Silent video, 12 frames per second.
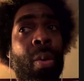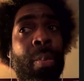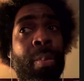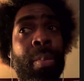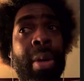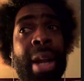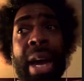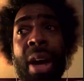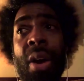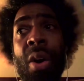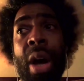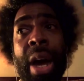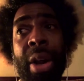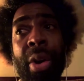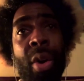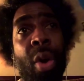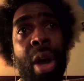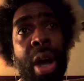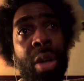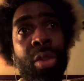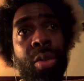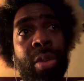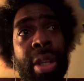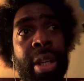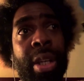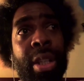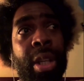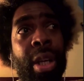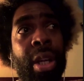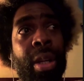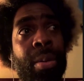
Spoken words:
now I don't know how the